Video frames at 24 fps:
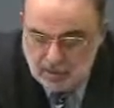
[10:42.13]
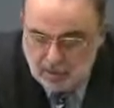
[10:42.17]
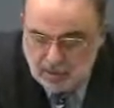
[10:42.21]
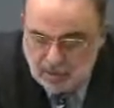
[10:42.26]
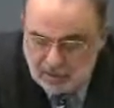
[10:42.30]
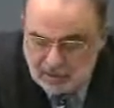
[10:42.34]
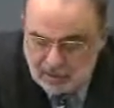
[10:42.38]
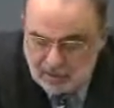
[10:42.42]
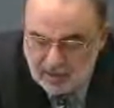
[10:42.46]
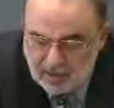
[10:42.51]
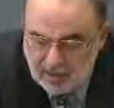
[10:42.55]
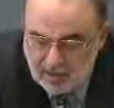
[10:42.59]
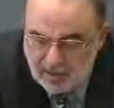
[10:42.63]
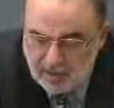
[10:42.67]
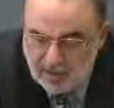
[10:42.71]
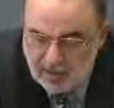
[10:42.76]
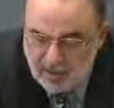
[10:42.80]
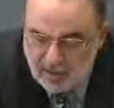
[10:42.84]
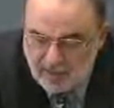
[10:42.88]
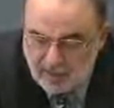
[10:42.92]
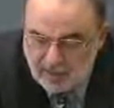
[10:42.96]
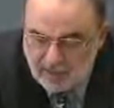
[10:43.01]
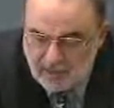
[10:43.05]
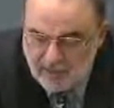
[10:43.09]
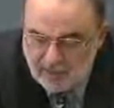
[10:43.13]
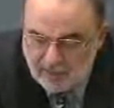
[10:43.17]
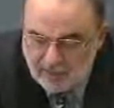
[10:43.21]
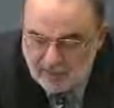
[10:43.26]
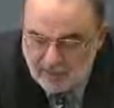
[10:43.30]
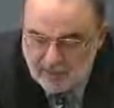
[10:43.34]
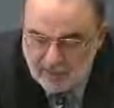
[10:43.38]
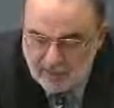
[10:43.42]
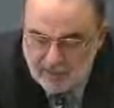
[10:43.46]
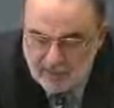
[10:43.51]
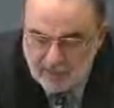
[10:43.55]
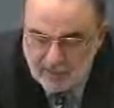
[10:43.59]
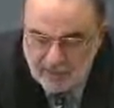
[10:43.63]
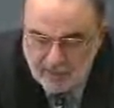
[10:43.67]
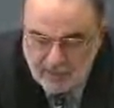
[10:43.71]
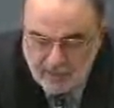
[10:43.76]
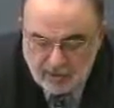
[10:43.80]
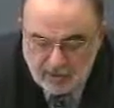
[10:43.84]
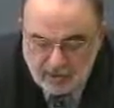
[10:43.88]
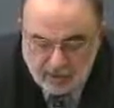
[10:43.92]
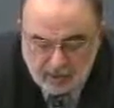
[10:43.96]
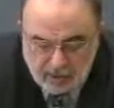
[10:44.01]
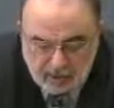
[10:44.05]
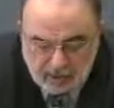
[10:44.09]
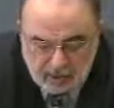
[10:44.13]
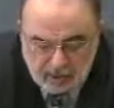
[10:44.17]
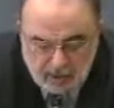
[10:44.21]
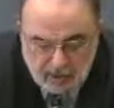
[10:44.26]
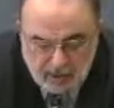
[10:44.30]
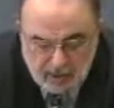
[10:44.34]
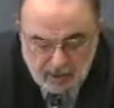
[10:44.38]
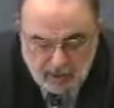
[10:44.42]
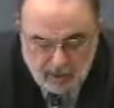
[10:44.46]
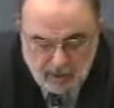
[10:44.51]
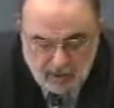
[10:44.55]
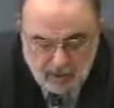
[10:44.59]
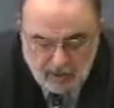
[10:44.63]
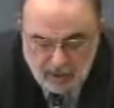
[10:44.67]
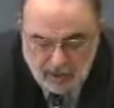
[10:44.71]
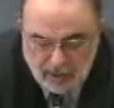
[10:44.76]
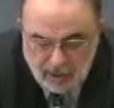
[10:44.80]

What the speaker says: This is what justifies the charade